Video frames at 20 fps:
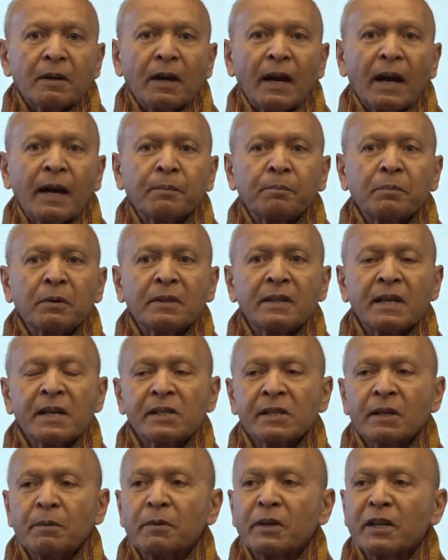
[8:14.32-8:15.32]
And
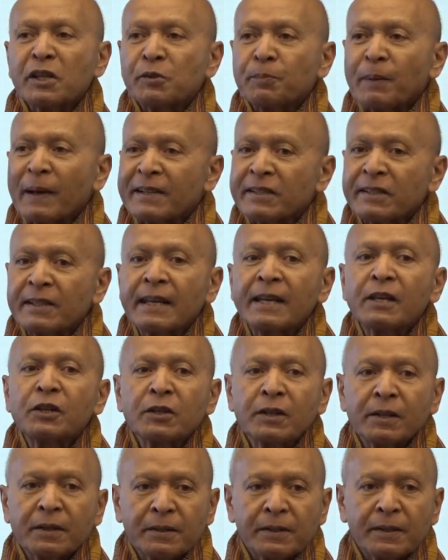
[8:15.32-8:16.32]
Buddhism respects
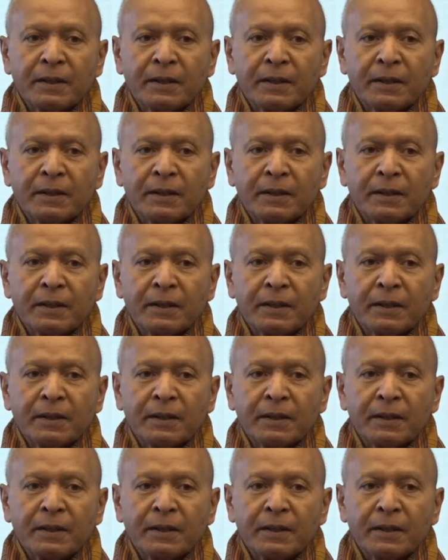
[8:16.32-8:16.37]
nature,